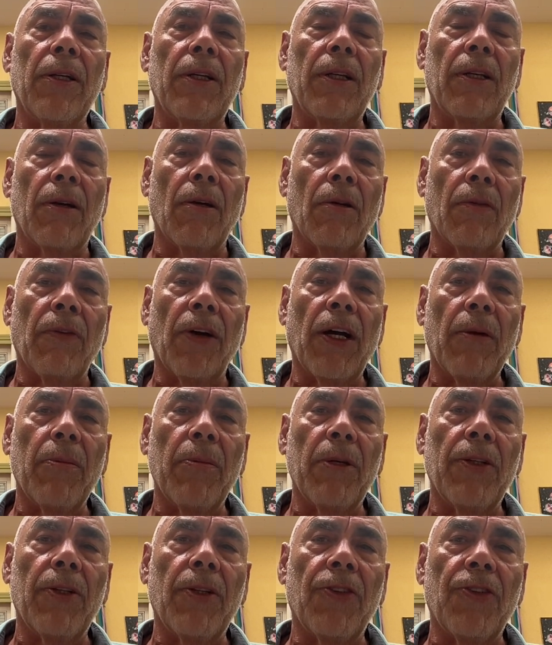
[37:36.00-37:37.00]
him in our
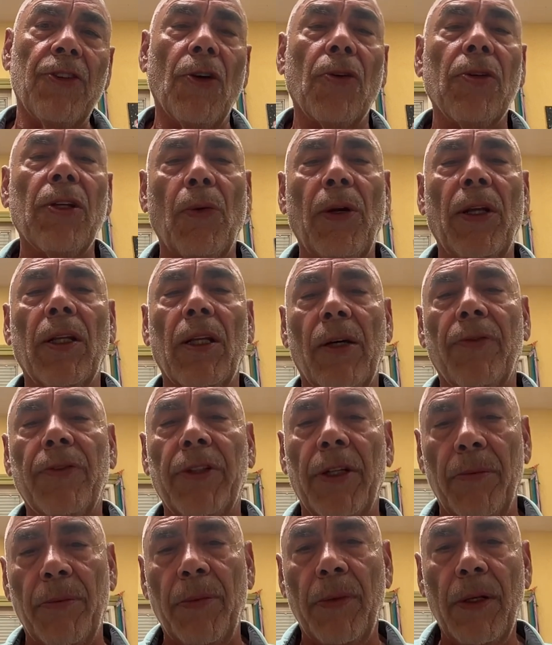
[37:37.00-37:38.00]
environment to show that we loved
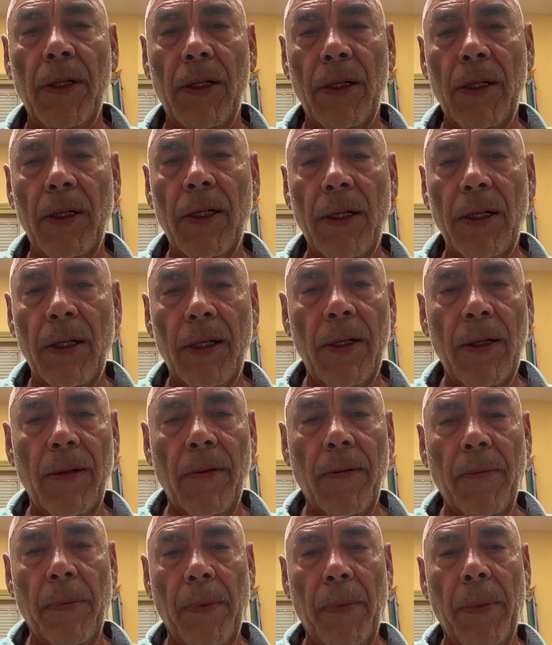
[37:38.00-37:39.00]
him.
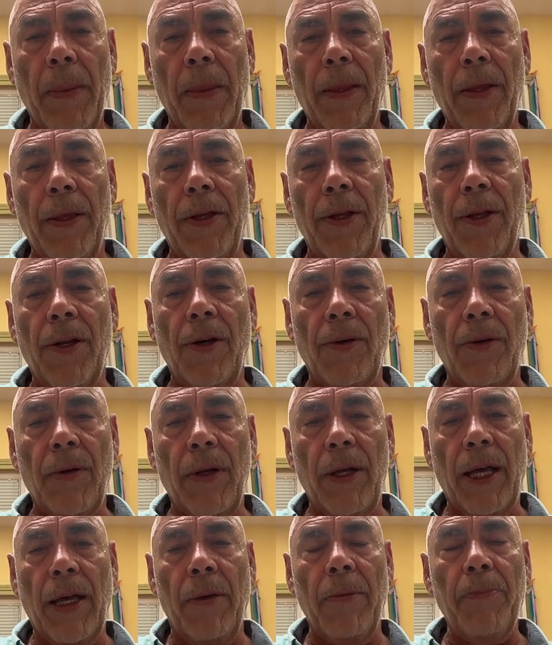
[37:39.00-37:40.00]
You know,
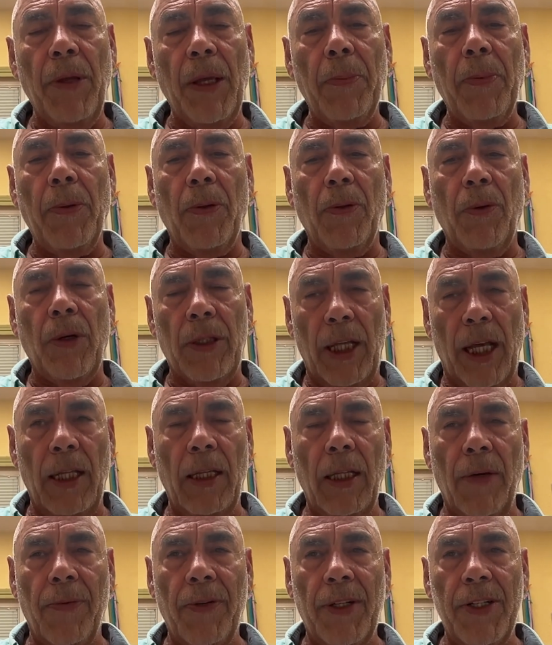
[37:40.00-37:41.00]
and people, when they
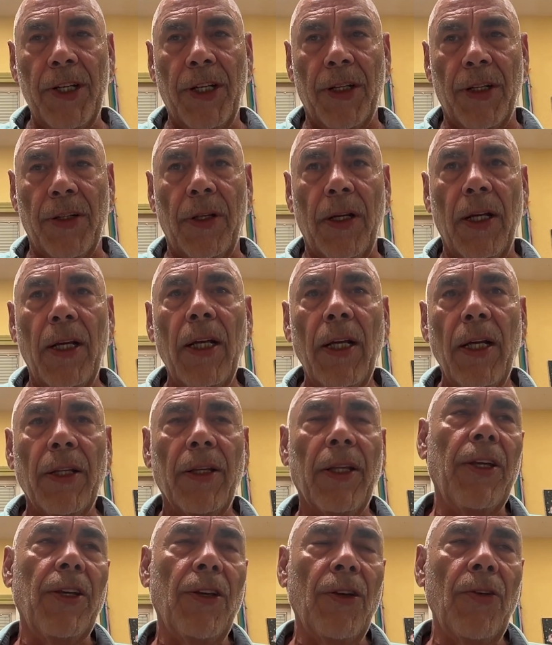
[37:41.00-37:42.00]
love each other,
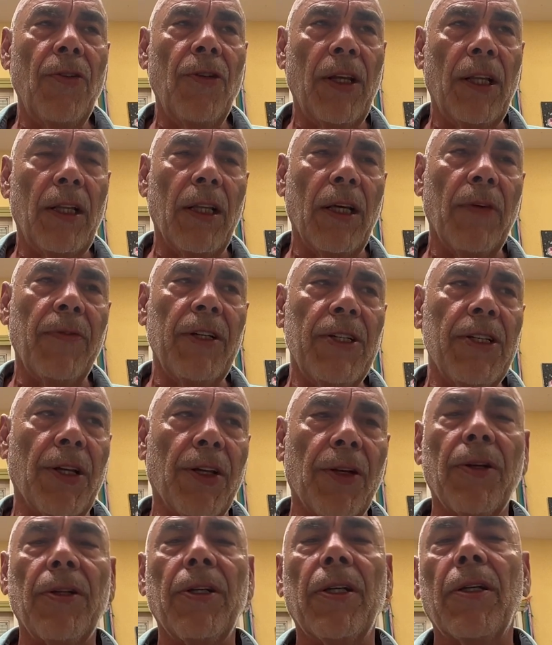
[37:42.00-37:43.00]
they usually love each
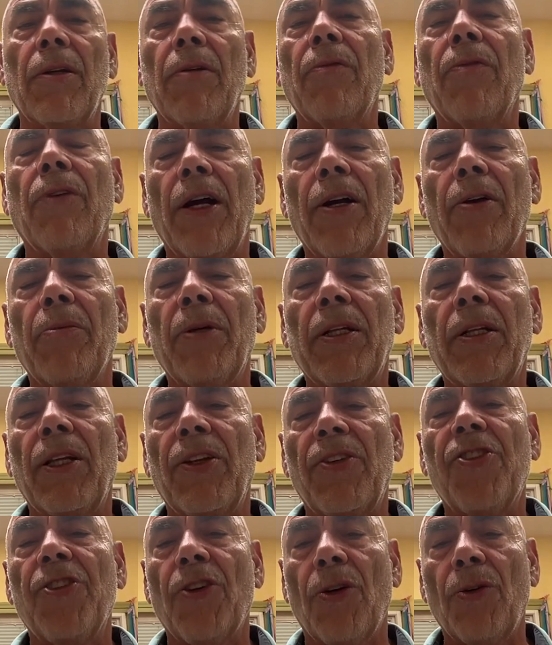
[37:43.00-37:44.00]
other in an environment
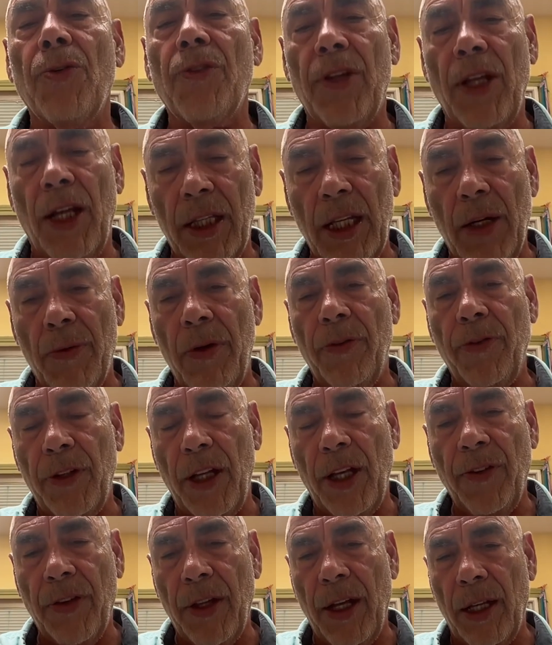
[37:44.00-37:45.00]
that shows that
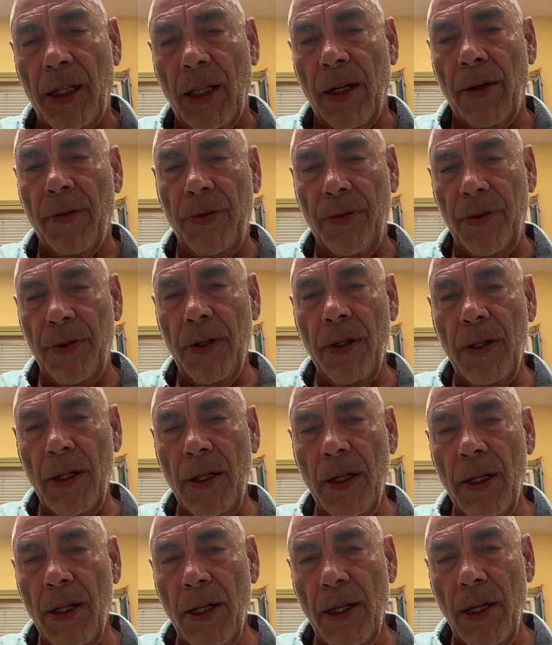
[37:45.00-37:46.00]
reflects that love.
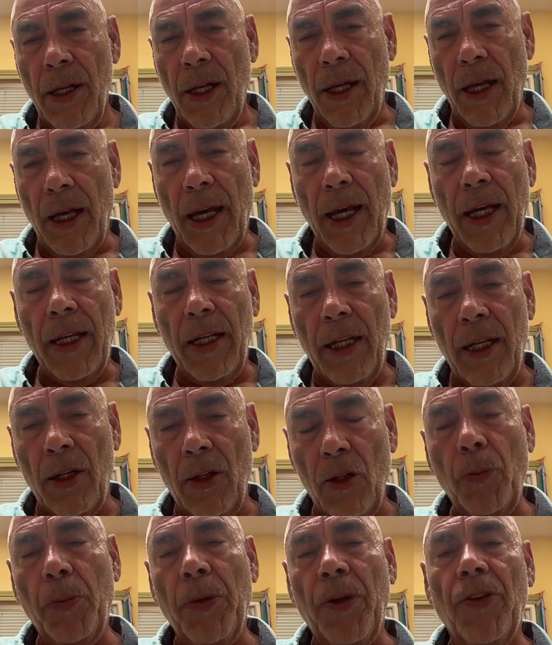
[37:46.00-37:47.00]
And in
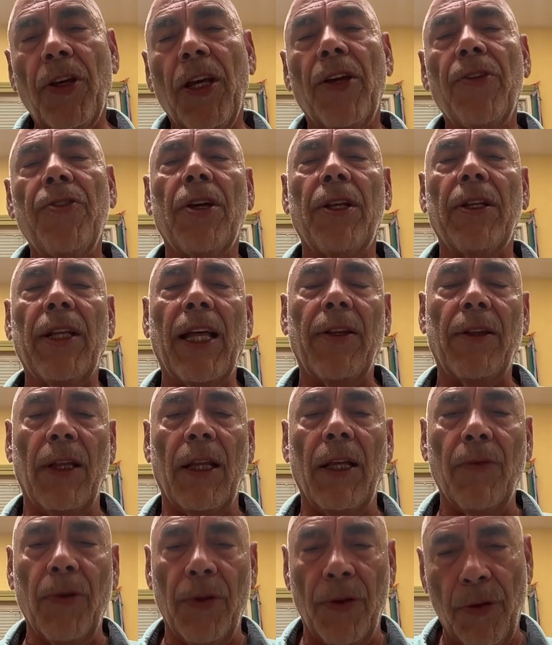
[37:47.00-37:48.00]
Lupa's kitchen, that
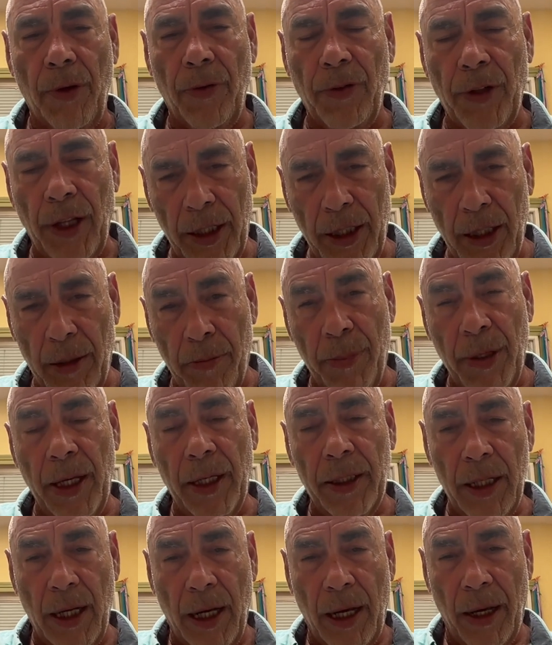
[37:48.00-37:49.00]
love was reflected
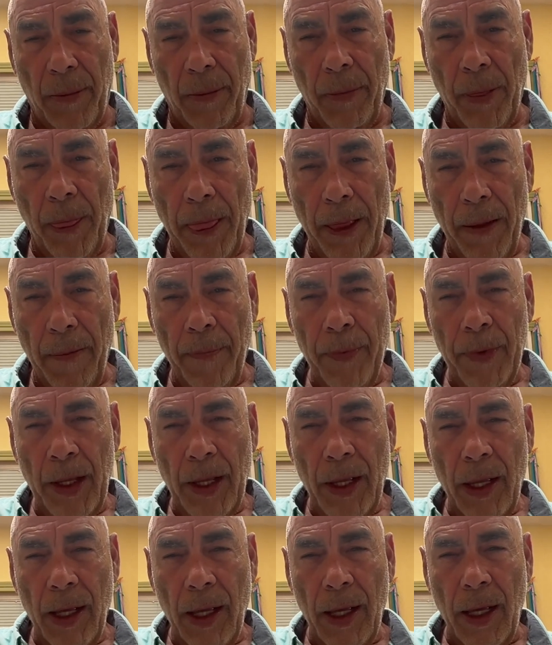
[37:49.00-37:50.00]
big time.
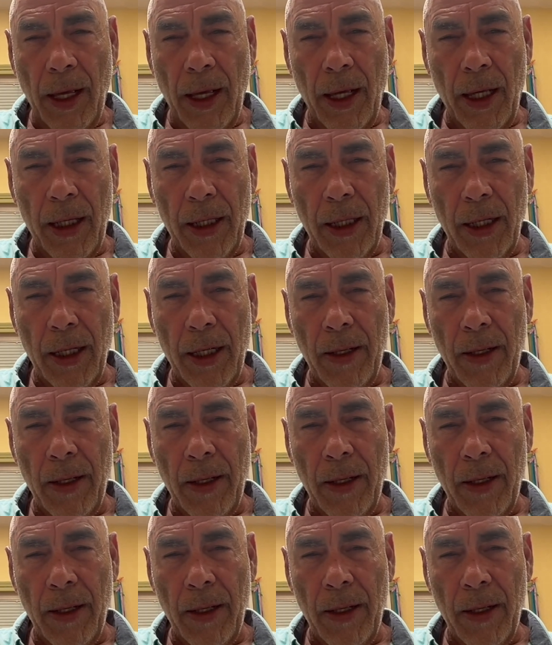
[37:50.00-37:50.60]
And